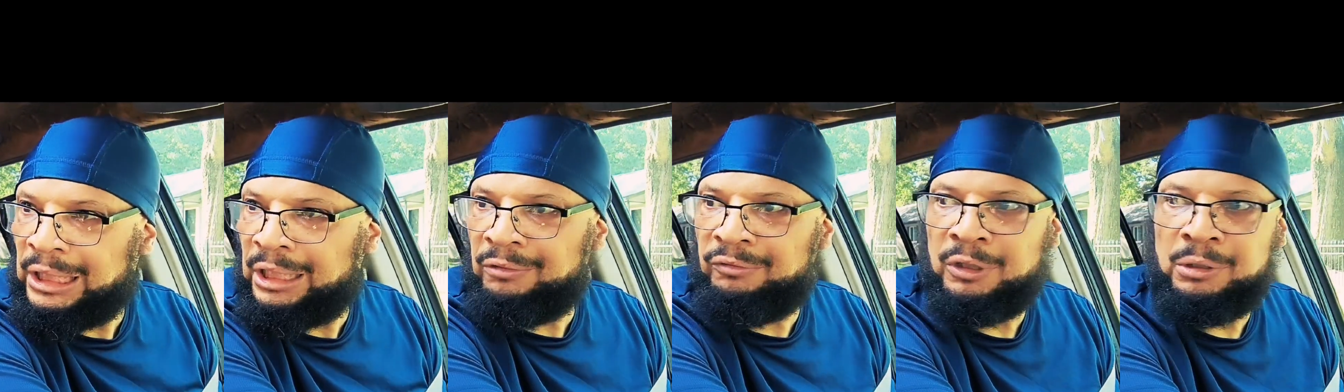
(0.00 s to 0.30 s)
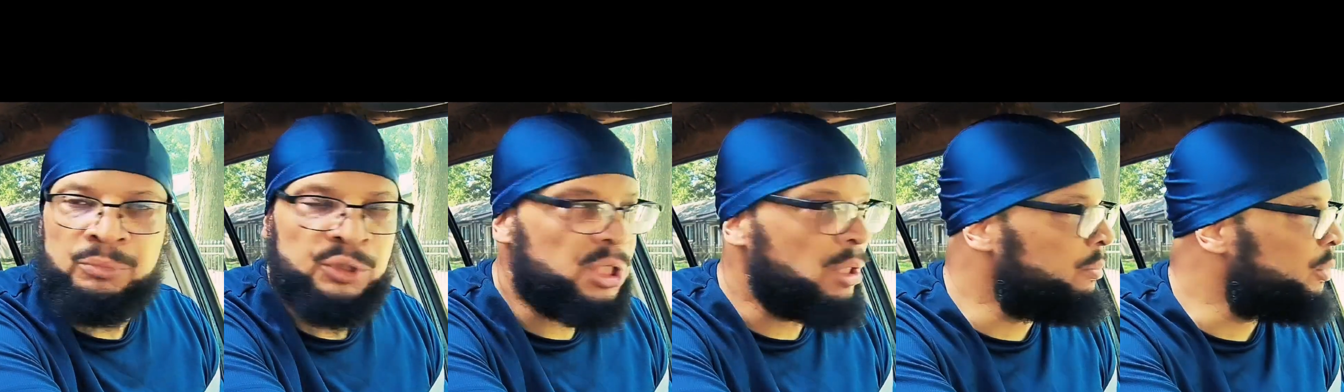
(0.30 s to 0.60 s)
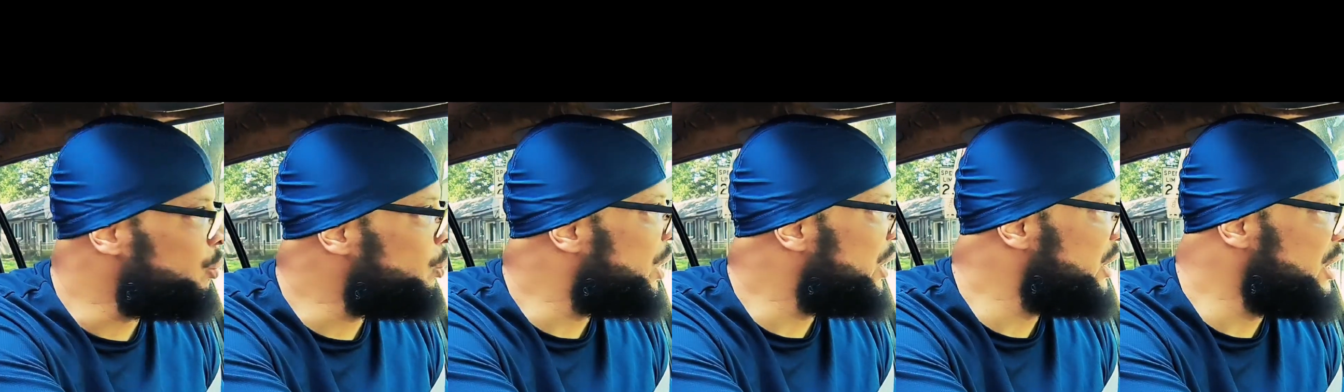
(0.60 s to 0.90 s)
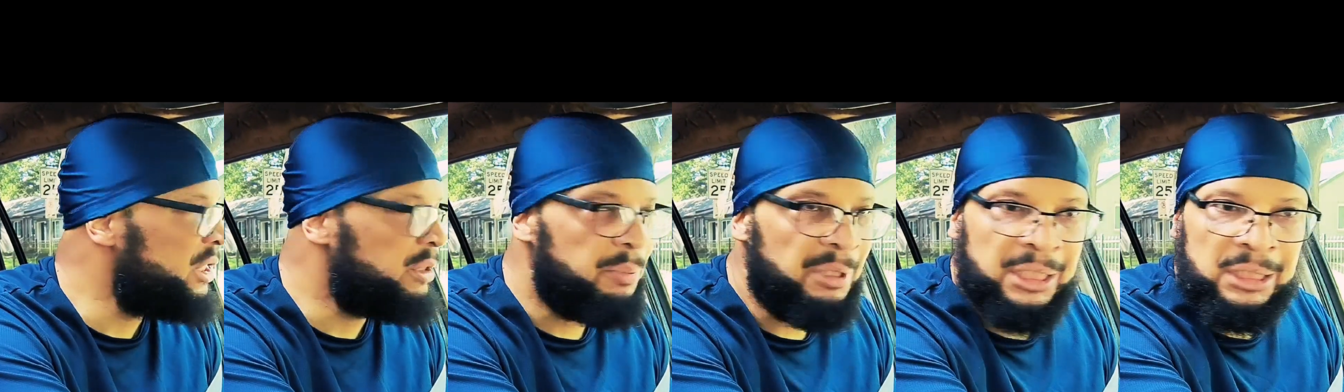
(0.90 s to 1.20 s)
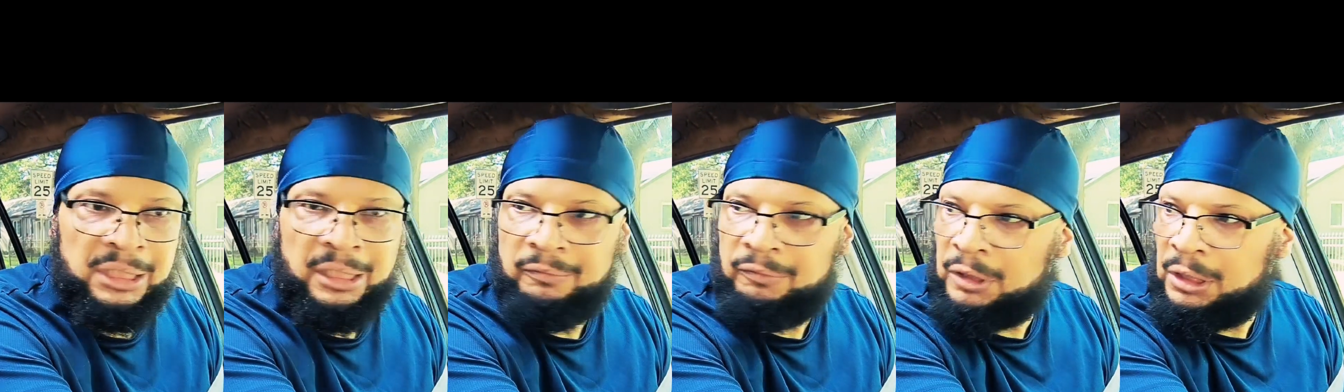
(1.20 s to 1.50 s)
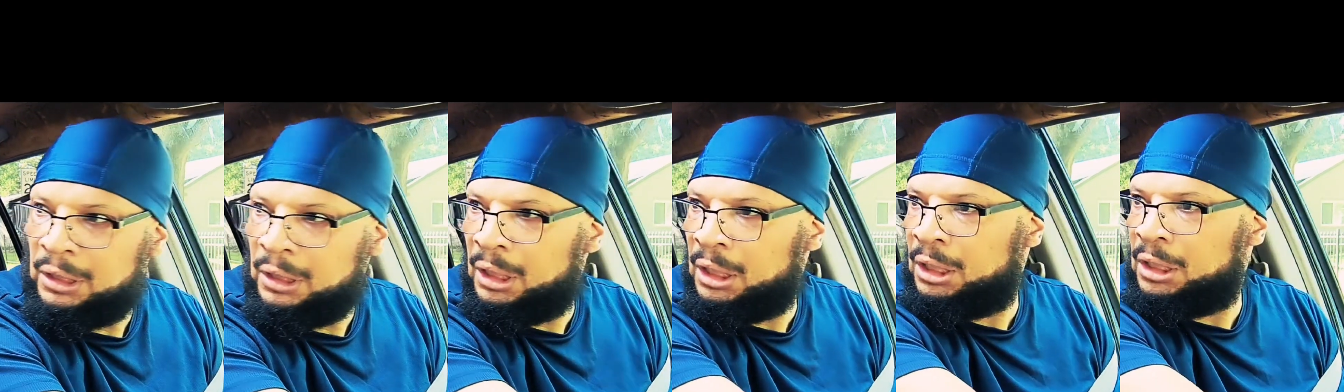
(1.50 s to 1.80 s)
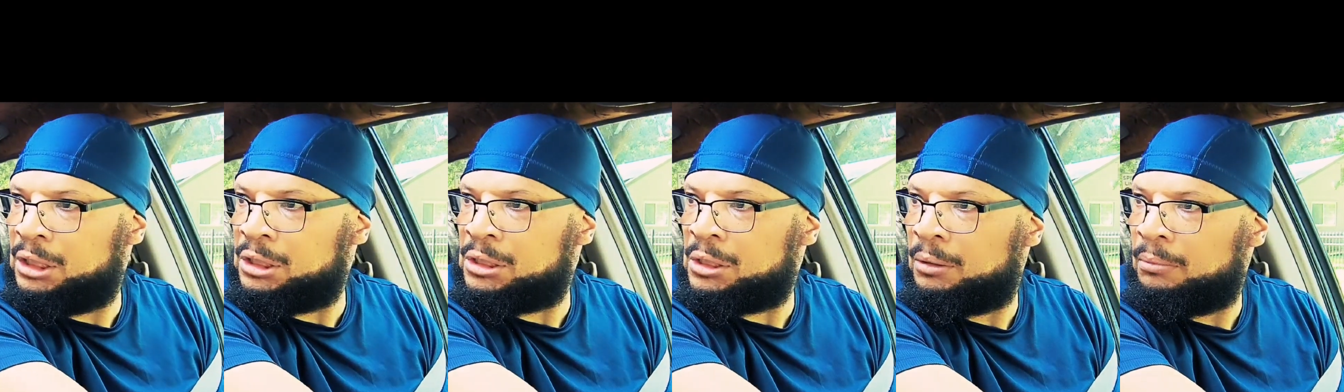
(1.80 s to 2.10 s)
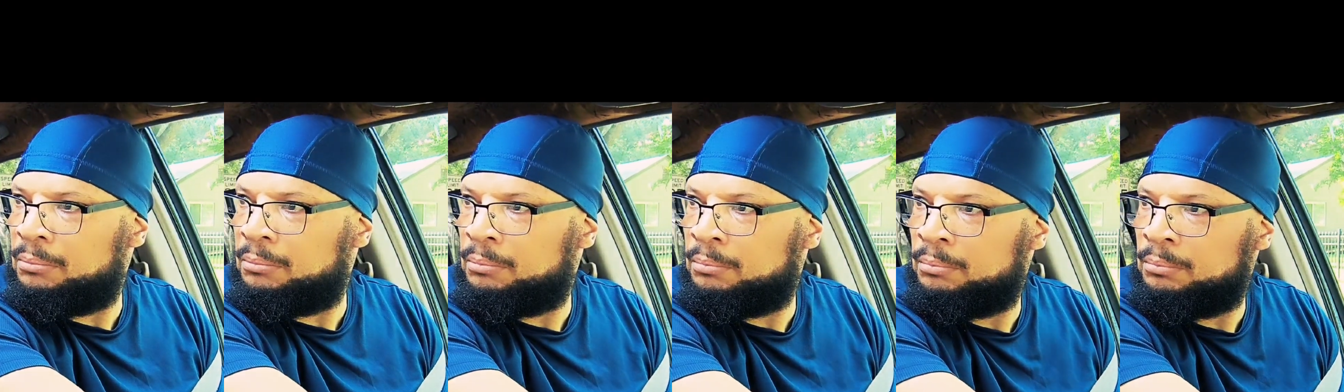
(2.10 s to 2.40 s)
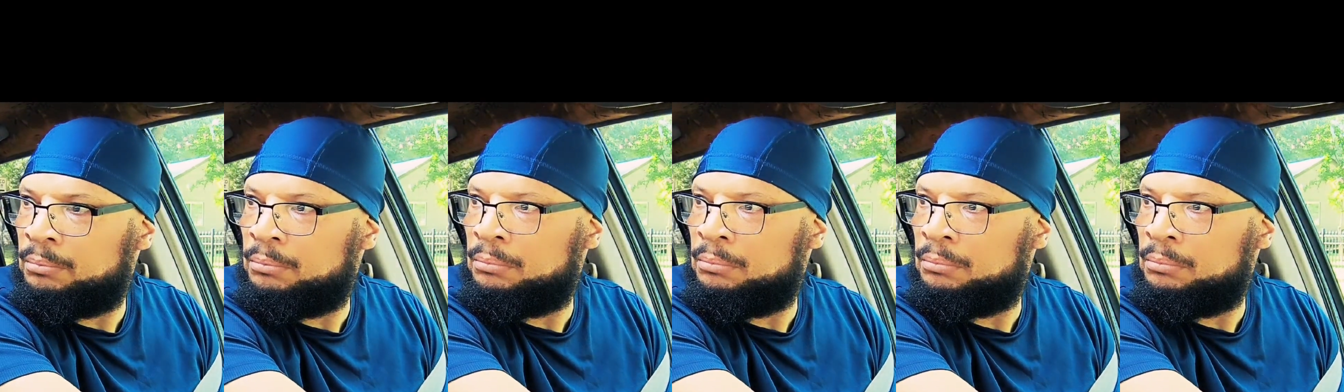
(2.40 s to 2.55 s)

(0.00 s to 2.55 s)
and give him some of what he's been giving us.